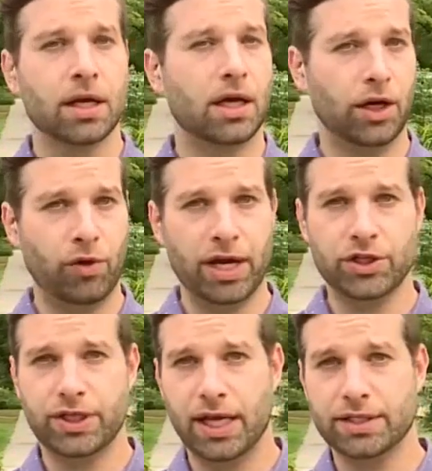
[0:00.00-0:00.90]

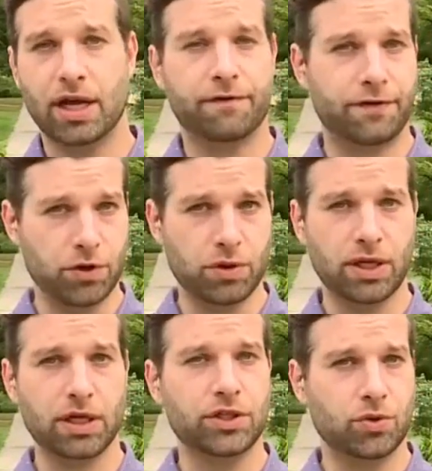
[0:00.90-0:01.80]
Gunraj says a few
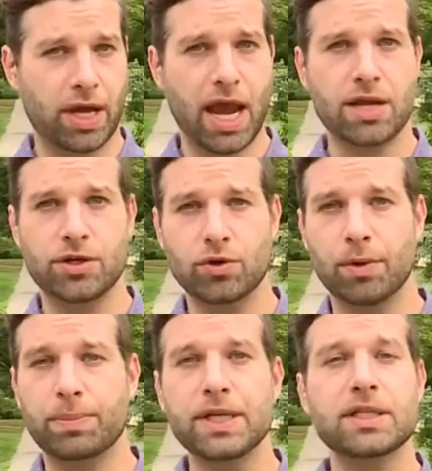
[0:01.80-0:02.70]
things you can do
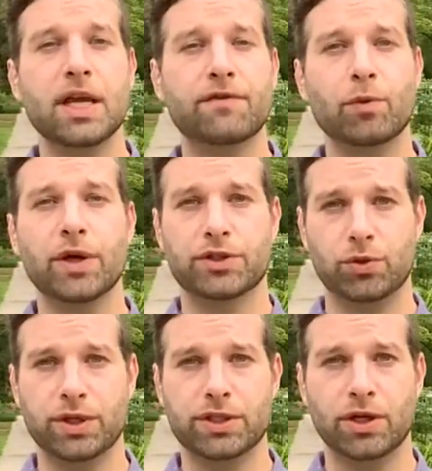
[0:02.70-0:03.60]
to be safer while
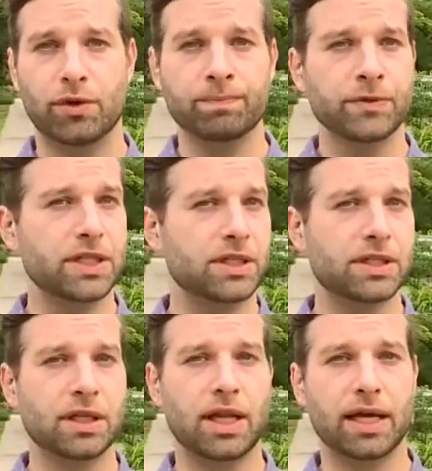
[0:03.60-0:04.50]
doing so is to
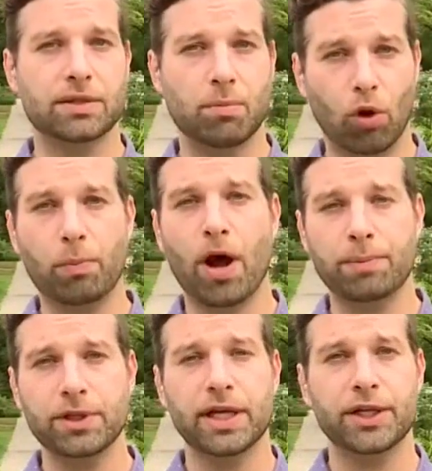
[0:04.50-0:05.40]
select more
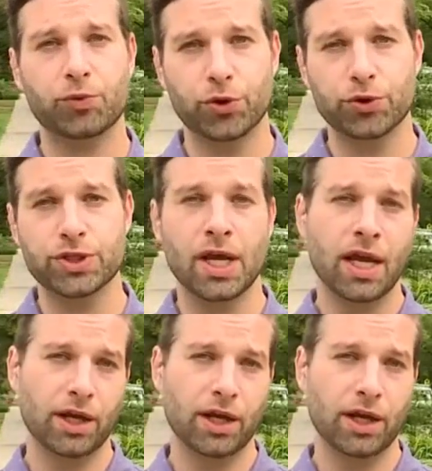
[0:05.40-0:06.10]
populated routes